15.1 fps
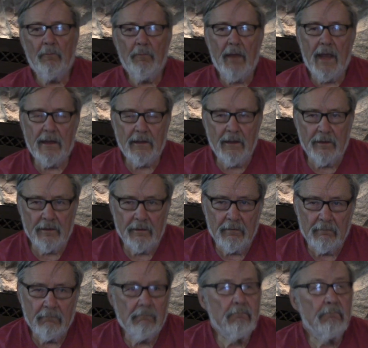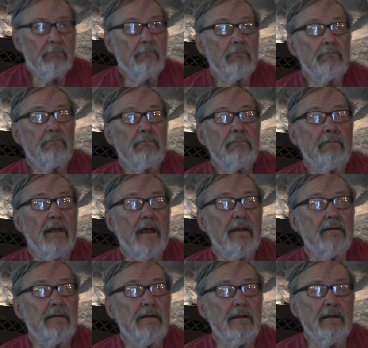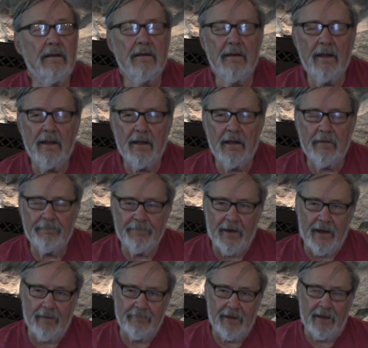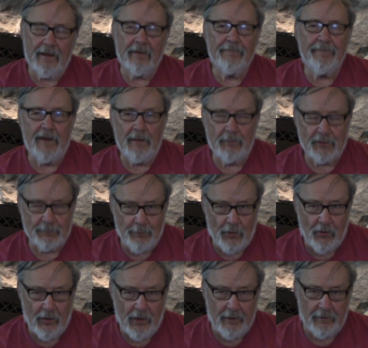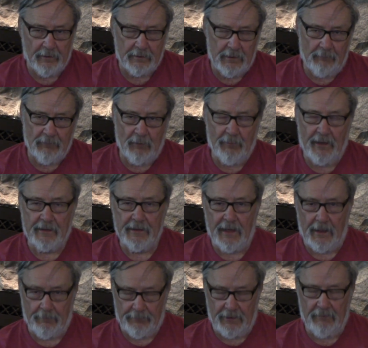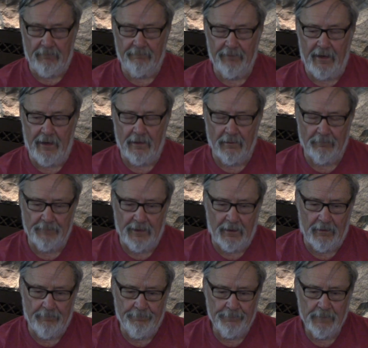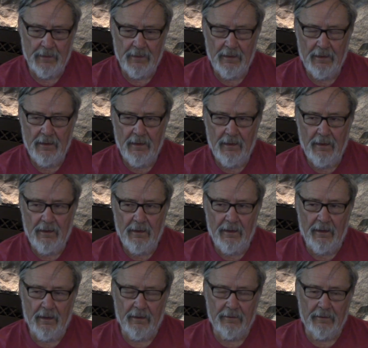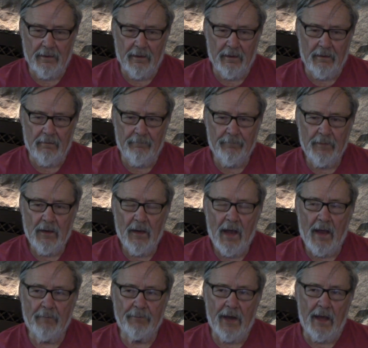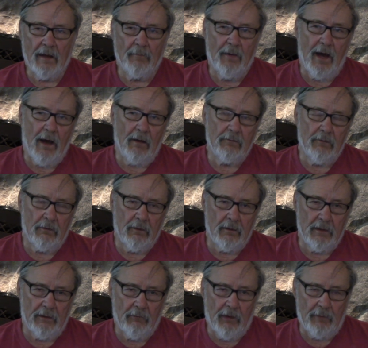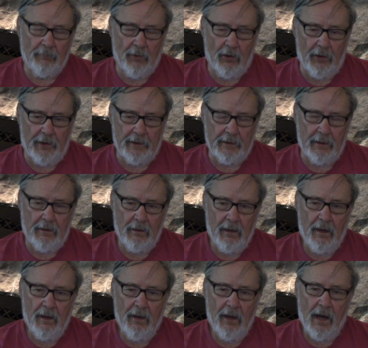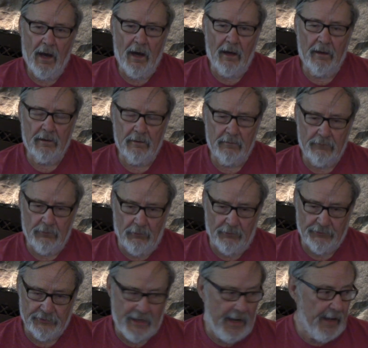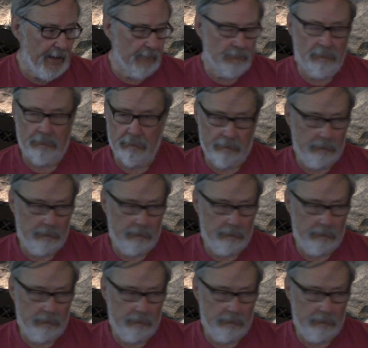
Back in 1985, I had a famous bow hunter come to my camp. I invited him there. And I brought him out early one morning to a stand